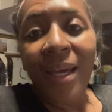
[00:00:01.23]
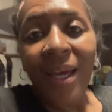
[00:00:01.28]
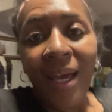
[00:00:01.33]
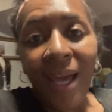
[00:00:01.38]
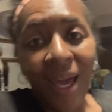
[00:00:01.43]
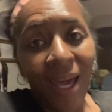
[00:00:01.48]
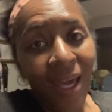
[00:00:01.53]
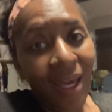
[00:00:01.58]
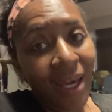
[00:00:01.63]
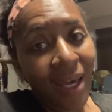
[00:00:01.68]

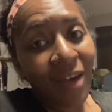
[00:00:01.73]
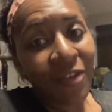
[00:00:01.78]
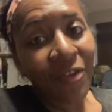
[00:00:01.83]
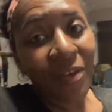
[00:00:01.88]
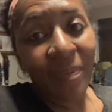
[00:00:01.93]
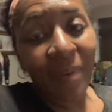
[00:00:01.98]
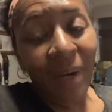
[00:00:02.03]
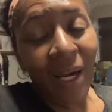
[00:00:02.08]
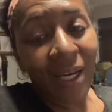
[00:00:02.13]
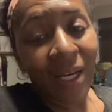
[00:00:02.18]
Hey
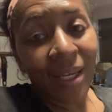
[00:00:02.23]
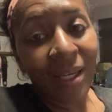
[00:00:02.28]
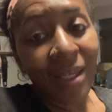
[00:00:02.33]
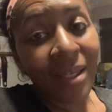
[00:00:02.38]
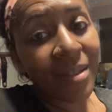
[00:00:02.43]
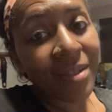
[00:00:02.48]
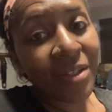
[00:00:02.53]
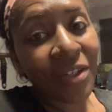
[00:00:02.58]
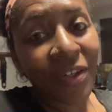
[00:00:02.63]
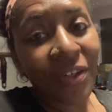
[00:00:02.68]
everybody,
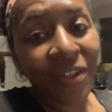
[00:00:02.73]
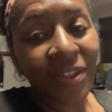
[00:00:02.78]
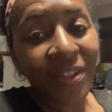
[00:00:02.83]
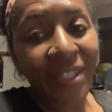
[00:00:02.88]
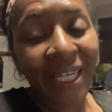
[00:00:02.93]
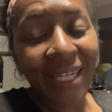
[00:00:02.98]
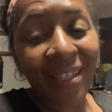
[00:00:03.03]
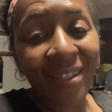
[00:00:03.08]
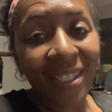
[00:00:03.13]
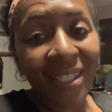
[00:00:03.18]
it's your girl
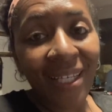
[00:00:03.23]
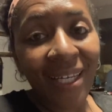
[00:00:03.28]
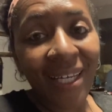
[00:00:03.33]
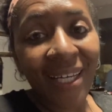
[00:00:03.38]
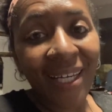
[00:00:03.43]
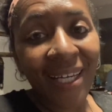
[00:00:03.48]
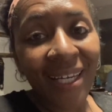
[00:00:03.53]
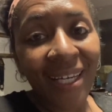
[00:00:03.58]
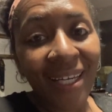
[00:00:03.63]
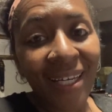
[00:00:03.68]

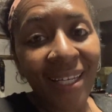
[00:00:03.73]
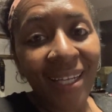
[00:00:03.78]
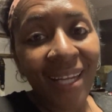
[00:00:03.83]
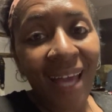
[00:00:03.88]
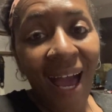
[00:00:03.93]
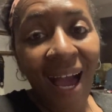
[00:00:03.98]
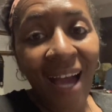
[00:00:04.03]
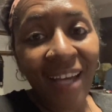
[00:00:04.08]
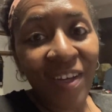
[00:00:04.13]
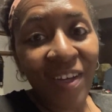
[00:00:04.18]
Carolyn.
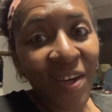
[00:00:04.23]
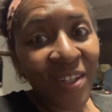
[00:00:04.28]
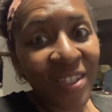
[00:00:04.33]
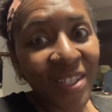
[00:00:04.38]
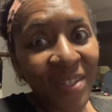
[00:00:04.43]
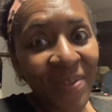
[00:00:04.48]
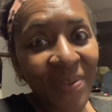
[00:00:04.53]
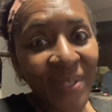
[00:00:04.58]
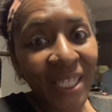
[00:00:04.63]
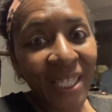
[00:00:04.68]
How y'all
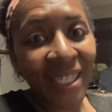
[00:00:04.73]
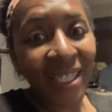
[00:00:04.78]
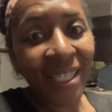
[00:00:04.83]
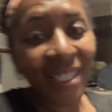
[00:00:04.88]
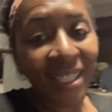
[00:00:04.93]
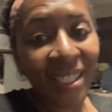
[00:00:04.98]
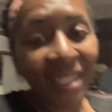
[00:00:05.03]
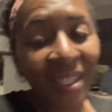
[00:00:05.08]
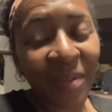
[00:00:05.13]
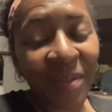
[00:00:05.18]

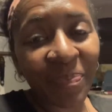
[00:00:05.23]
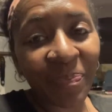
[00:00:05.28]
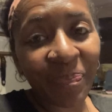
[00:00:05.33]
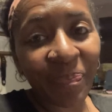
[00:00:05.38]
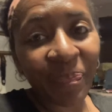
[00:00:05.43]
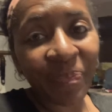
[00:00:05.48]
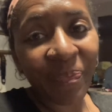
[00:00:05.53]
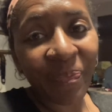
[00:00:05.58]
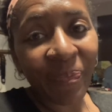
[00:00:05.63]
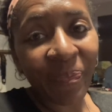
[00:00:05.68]
doing?
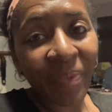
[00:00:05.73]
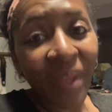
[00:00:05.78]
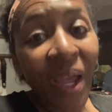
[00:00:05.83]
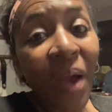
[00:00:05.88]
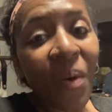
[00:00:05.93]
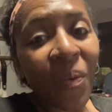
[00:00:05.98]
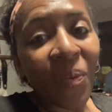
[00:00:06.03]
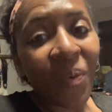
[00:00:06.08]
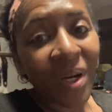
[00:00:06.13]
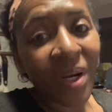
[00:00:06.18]

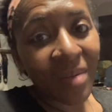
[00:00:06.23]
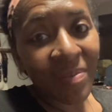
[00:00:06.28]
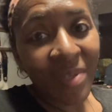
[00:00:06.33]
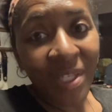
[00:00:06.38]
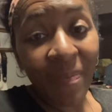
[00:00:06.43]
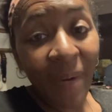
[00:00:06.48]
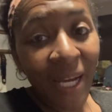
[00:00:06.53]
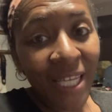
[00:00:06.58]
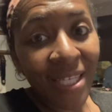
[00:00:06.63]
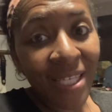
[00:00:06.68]
Welcome
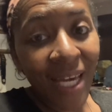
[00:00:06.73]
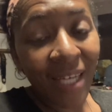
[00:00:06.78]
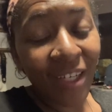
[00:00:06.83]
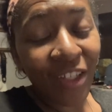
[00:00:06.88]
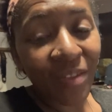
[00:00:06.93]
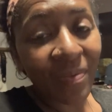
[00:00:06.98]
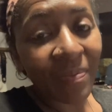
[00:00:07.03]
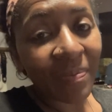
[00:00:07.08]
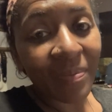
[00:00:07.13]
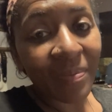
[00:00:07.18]
to my
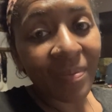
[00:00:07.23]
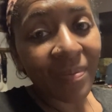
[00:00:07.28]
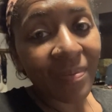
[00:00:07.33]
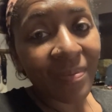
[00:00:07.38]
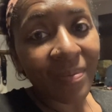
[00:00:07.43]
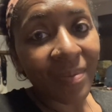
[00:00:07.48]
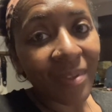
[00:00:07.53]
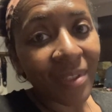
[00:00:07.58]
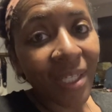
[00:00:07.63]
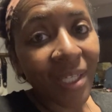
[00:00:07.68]
channel.
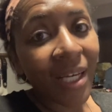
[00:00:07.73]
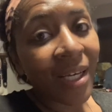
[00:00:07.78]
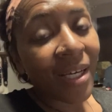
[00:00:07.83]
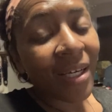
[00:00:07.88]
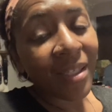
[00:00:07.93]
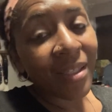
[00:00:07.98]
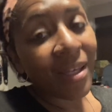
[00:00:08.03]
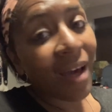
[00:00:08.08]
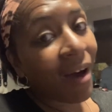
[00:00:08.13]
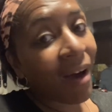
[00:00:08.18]

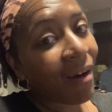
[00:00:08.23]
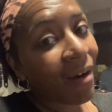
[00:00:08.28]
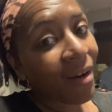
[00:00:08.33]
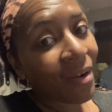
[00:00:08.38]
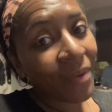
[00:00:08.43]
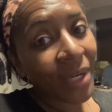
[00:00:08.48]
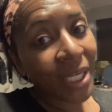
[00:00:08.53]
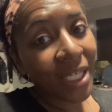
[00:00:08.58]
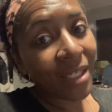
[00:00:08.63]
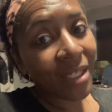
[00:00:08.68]
Y'all
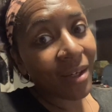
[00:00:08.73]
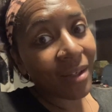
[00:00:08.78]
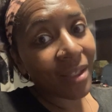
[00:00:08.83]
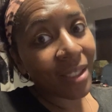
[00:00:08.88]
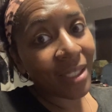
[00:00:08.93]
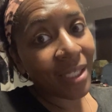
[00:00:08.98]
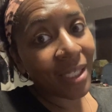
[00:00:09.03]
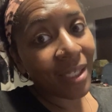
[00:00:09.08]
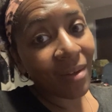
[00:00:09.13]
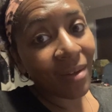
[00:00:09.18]
already know
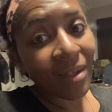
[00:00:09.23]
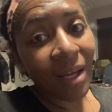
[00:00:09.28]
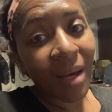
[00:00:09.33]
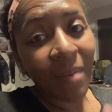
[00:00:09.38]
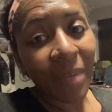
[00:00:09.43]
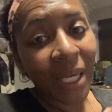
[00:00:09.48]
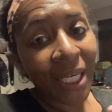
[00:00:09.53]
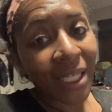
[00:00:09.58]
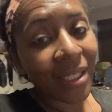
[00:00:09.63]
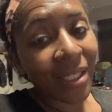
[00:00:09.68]
the deal.
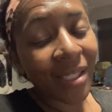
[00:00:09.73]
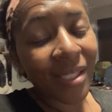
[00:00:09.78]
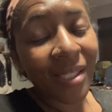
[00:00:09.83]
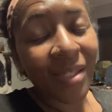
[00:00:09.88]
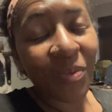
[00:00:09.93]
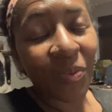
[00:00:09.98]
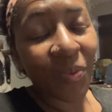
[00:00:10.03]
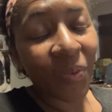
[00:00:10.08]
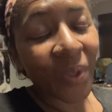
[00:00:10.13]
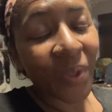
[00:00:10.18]
I'm making
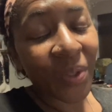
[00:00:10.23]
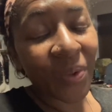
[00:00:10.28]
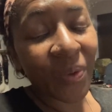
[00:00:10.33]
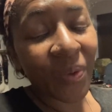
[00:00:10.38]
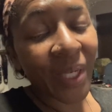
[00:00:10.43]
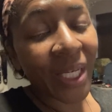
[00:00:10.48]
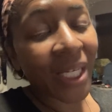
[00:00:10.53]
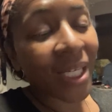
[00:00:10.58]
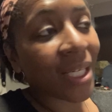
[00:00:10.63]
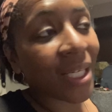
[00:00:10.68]
this real
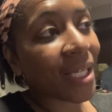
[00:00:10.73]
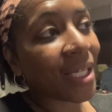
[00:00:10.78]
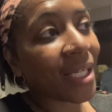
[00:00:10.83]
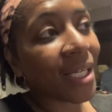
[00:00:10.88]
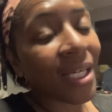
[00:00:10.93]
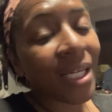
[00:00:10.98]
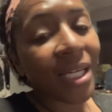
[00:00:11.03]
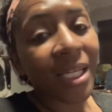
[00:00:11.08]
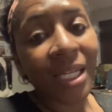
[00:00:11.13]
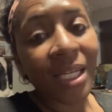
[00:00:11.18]
quick.
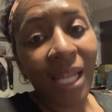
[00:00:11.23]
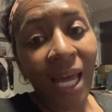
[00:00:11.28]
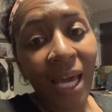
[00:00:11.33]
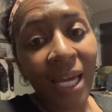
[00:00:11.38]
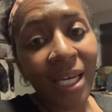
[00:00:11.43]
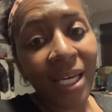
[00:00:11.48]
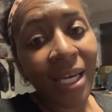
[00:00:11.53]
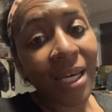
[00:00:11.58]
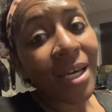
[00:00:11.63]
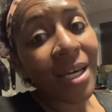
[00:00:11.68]

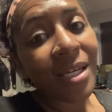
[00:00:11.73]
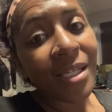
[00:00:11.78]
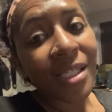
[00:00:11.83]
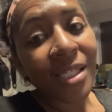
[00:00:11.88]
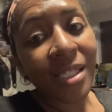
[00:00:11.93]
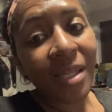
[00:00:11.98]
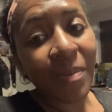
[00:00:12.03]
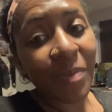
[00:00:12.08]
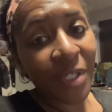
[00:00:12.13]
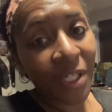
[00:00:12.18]
Like,
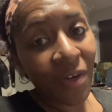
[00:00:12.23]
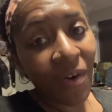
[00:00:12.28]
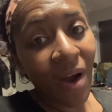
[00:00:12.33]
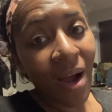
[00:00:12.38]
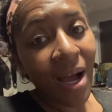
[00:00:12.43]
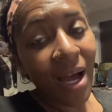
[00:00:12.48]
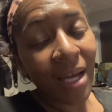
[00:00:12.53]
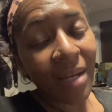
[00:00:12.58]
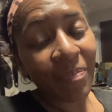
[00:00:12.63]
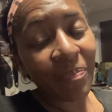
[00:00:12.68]

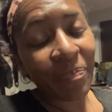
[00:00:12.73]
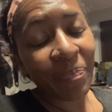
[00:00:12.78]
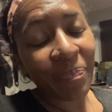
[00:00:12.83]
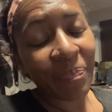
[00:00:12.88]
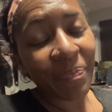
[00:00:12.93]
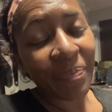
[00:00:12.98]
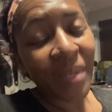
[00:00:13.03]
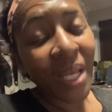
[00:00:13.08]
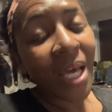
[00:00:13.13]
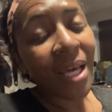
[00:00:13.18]
subscribe,
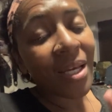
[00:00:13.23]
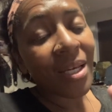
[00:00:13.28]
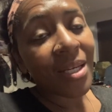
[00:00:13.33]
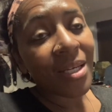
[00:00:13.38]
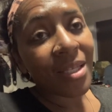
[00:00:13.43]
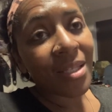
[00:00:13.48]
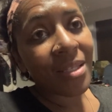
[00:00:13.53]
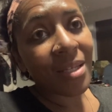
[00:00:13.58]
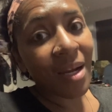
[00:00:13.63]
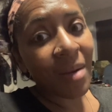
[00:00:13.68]

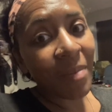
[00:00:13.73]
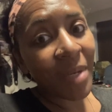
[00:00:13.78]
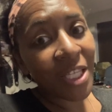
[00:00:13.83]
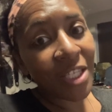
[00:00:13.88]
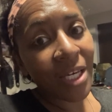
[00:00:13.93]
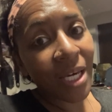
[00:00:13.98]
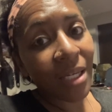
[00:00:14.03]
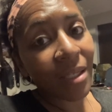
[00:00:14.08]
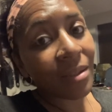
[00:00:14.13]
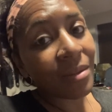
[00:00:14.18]
share my
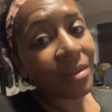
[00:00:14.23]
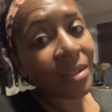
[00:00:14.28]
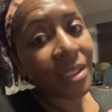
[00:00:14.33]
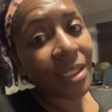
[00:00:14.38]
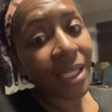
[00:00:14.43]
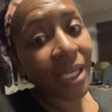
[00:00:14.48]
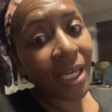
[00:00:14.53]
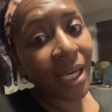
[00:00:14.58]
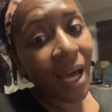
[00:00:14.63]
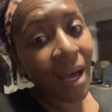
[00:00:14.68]
channel,
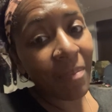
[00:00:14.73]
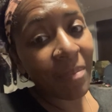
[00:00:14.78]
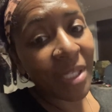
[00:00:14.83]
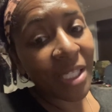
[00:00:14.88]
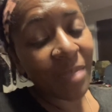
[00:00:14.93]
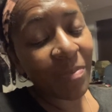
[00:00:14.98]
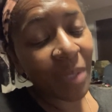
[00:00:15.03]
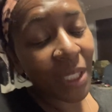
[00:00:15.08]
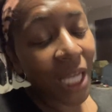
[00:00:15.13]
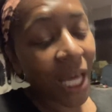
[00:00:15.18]
leave
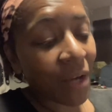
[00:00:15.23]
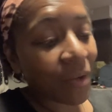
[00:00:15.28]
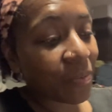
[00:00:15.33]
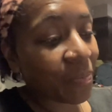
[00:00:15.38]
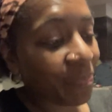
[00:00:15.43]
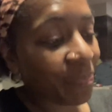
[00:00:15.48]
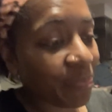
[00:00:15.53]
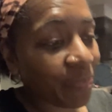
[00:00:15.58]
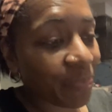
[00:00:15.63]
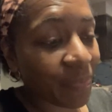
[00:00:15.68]
comments below.
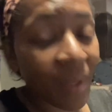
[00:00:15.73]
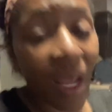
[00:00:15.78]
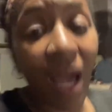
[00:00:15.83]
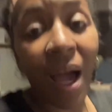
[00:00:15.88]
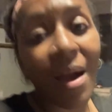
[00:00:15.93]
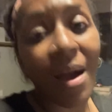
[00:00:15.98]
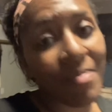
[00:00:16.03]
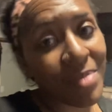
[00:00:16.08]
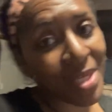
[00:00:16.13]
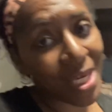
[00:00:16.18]

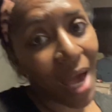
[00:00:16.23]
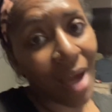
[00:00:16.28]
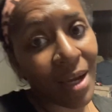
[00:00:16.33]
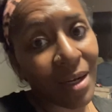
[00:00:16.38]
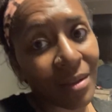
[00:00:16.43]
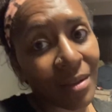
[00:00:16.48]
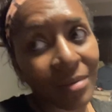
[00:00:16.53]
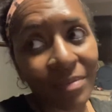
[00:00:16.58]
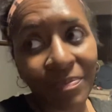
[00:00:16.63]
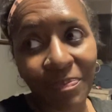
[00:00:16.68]
I'm
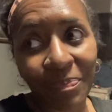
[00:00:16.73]
tired.